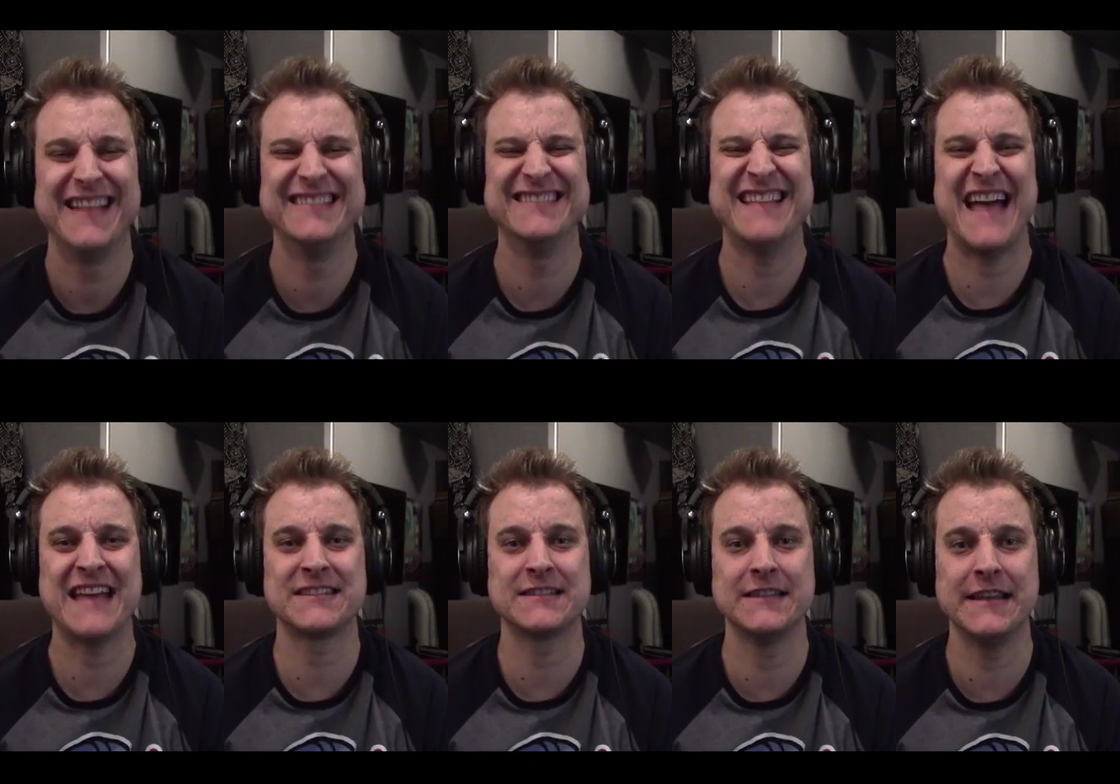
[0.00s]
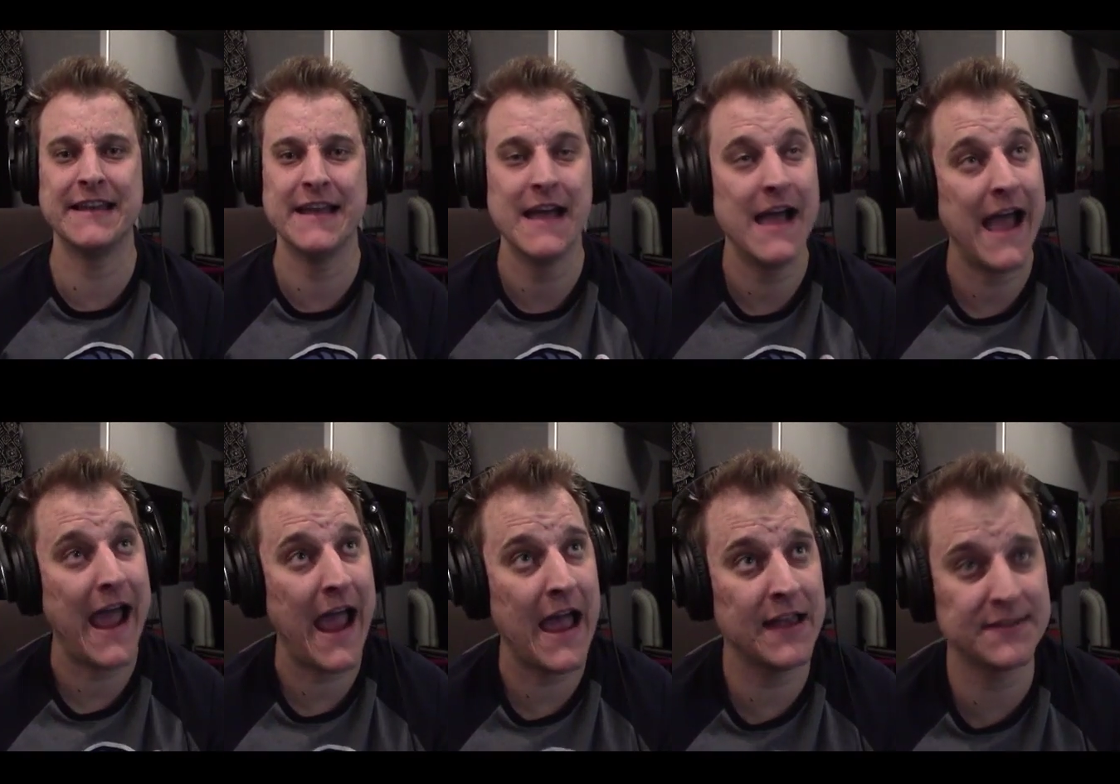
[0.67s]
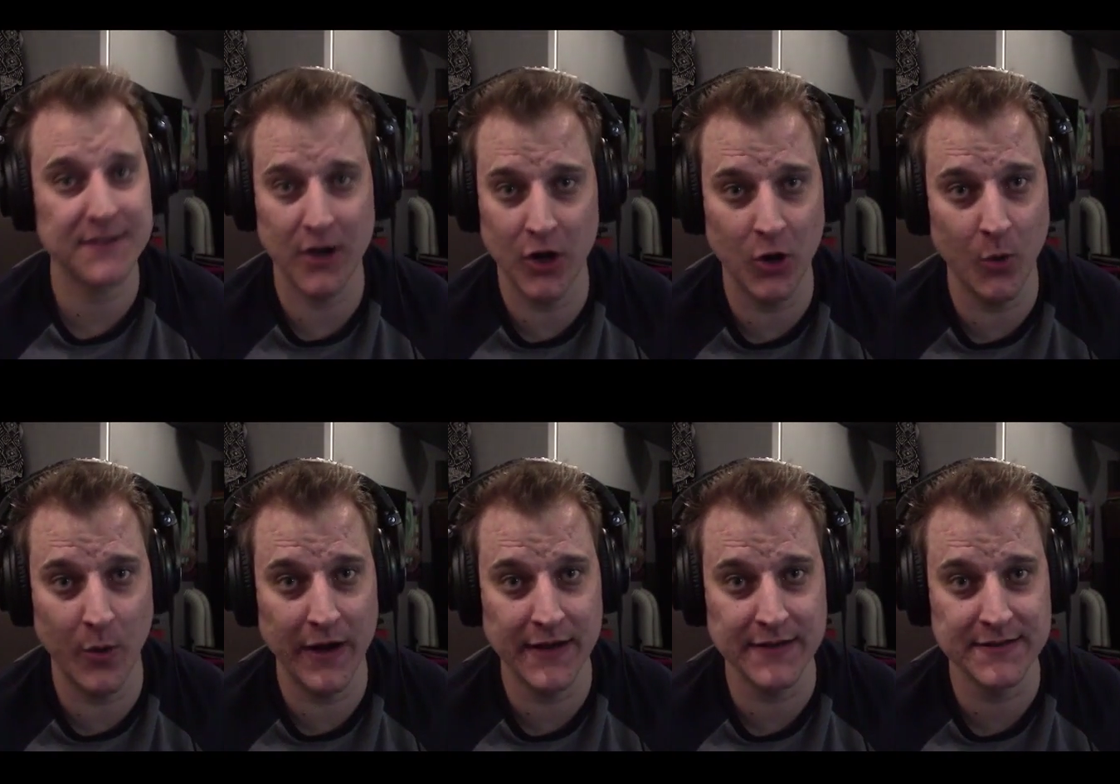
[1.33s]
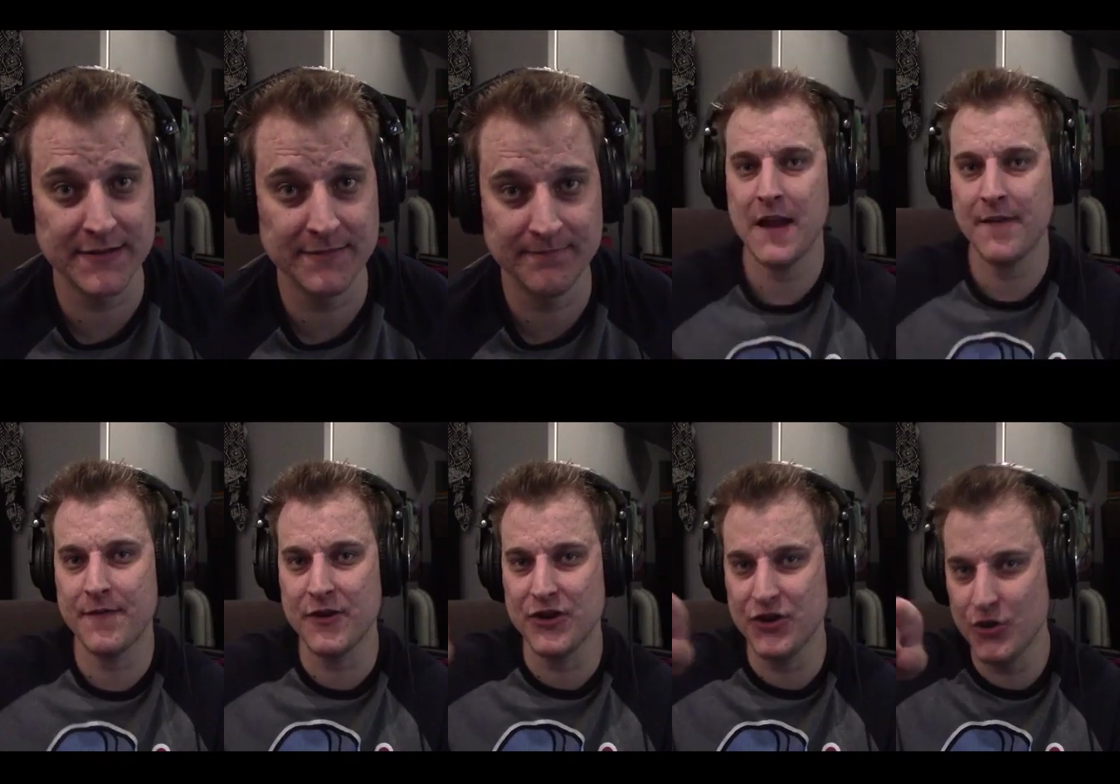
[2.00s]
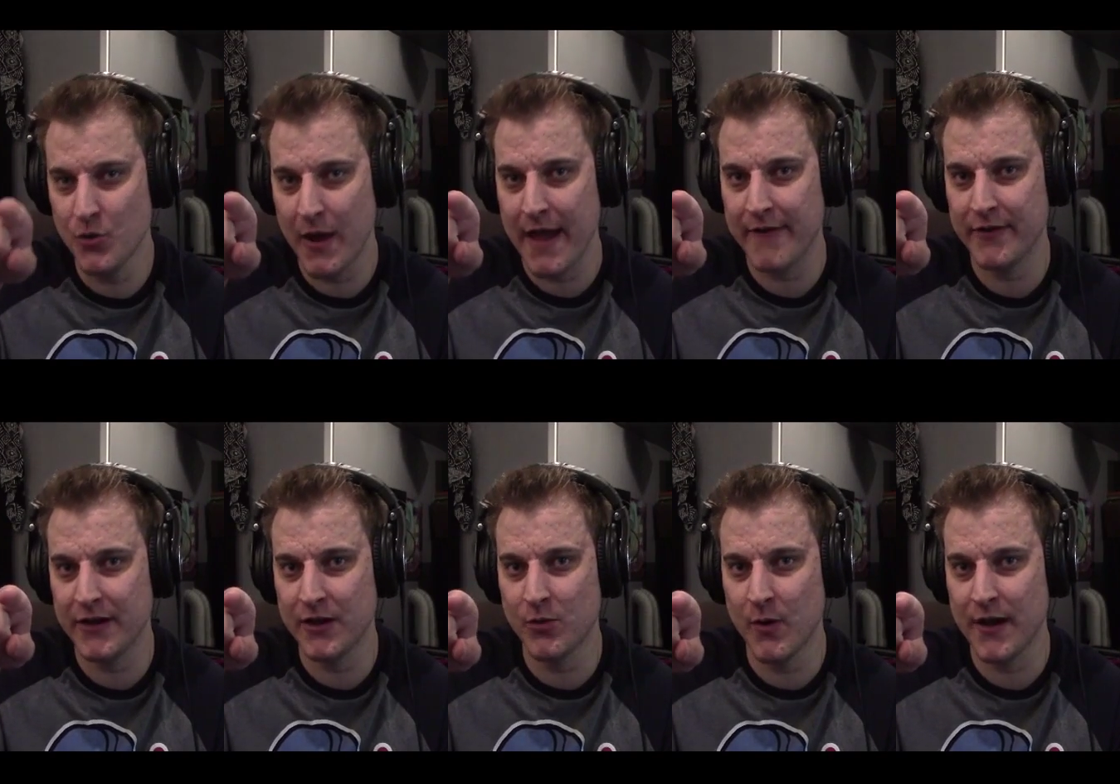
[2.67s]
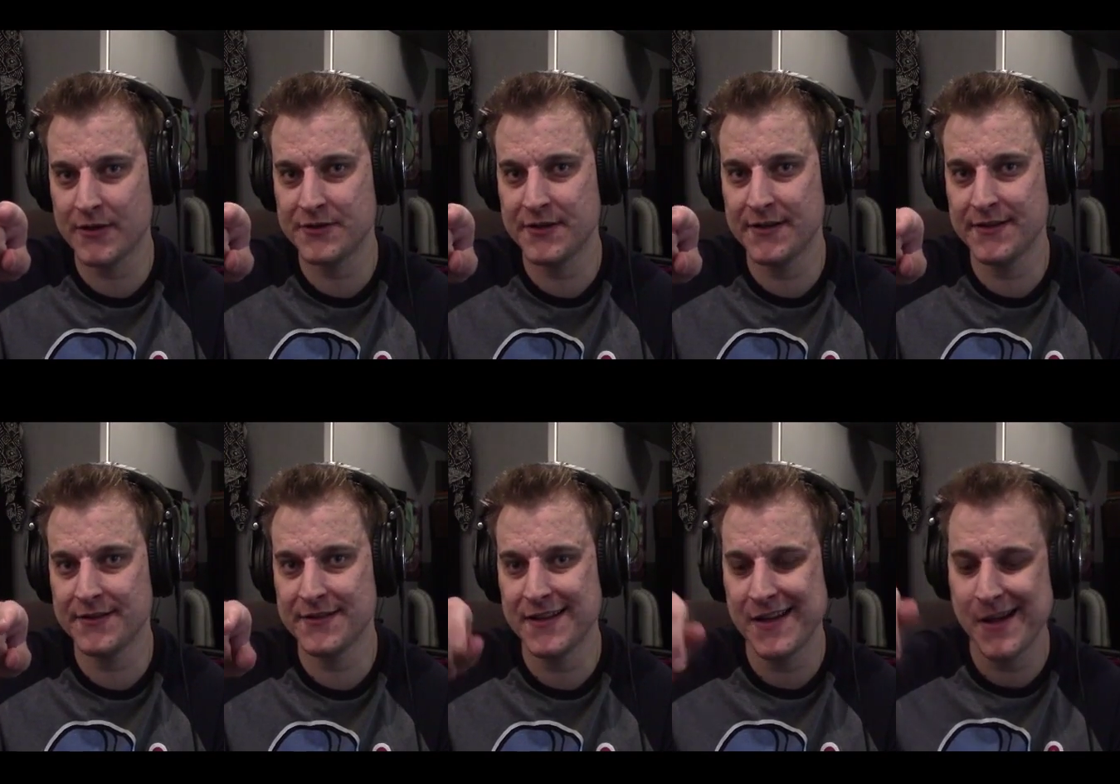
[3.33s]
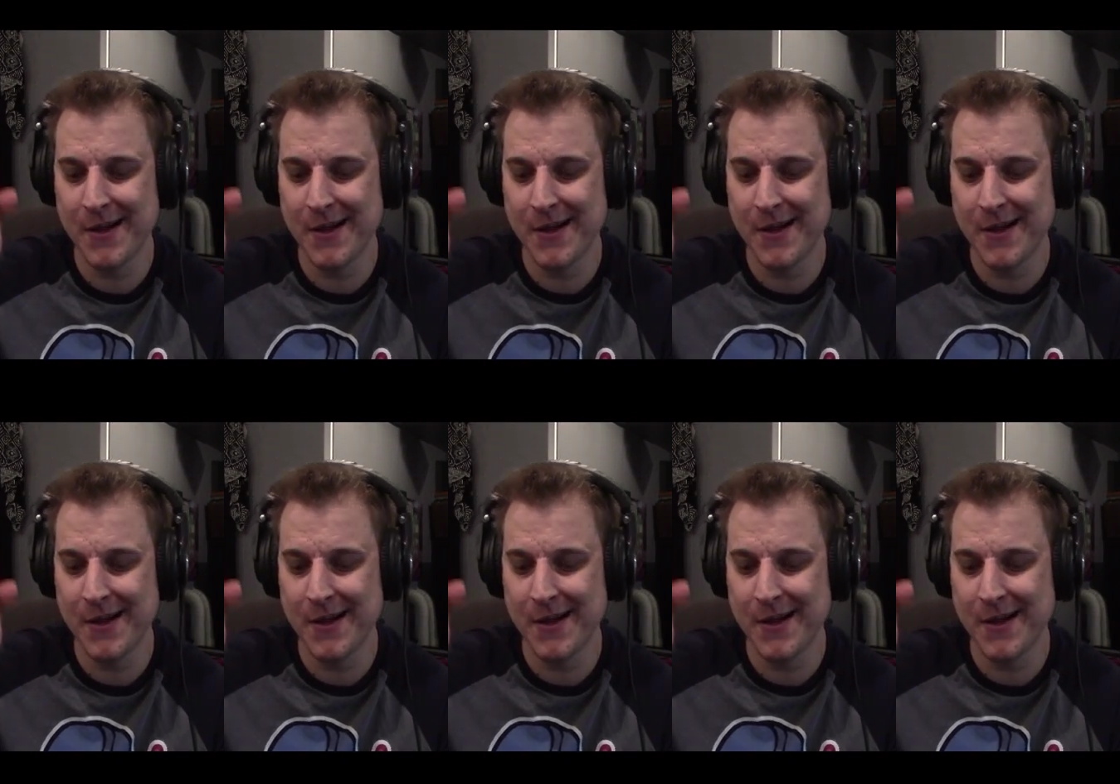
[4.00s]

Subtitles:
Lastly, as always, if you have any questions,